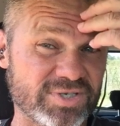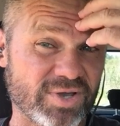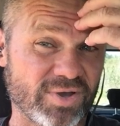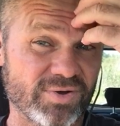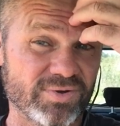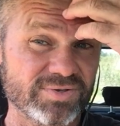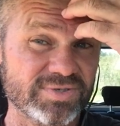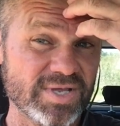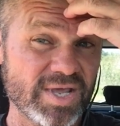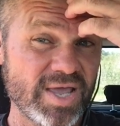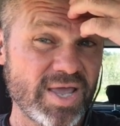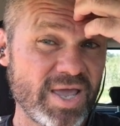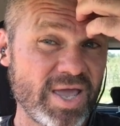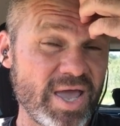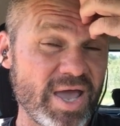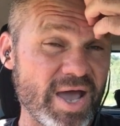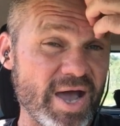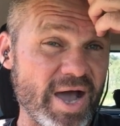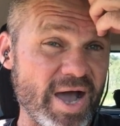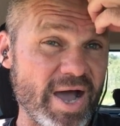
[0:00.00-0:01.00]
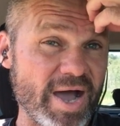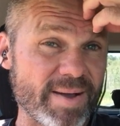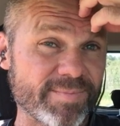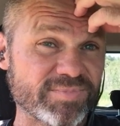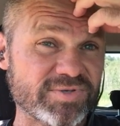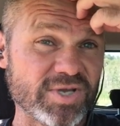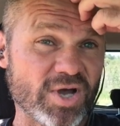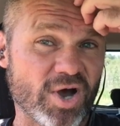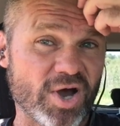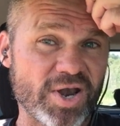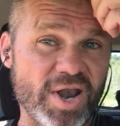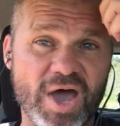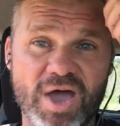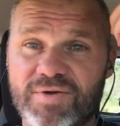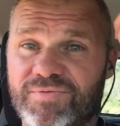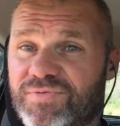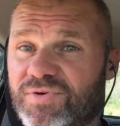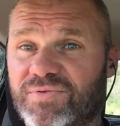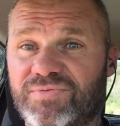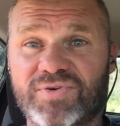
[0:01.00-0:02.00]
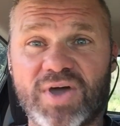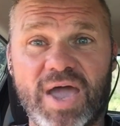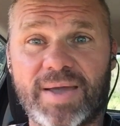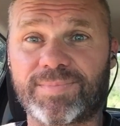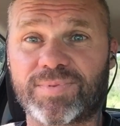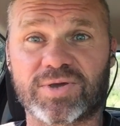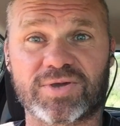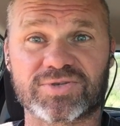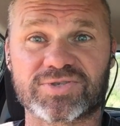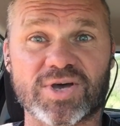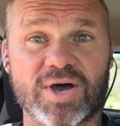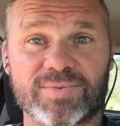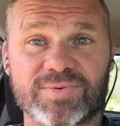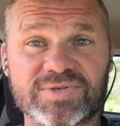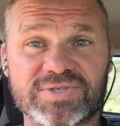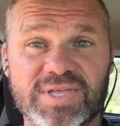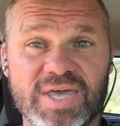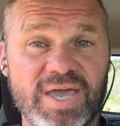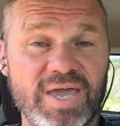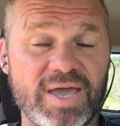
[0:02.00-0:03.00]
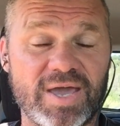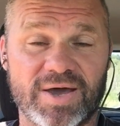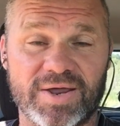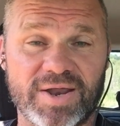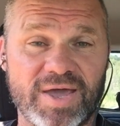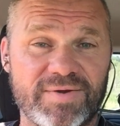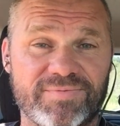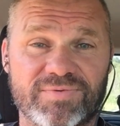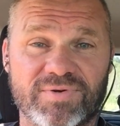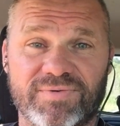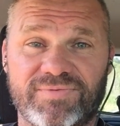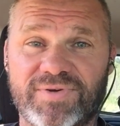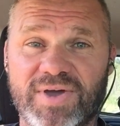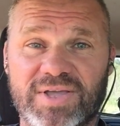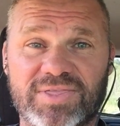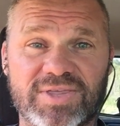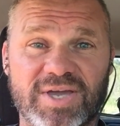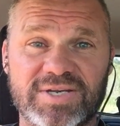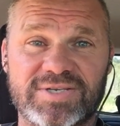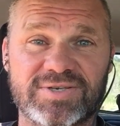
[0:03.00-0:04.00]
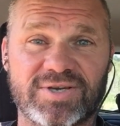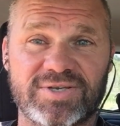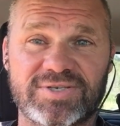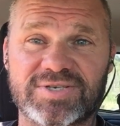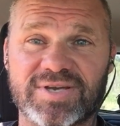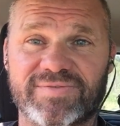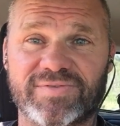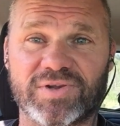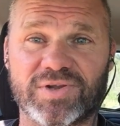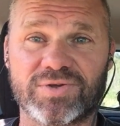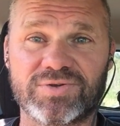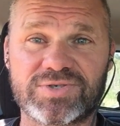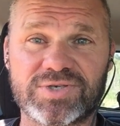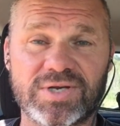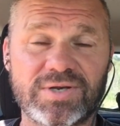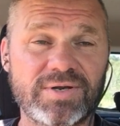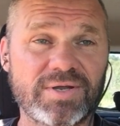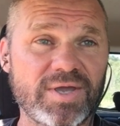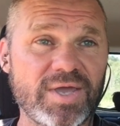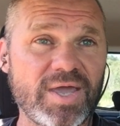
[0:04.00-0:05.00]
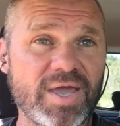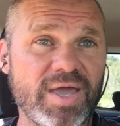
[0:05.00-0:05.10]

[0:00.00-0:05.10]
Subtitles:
schools. So I know for a fact, because I was there, I know for a fact they teach evolution.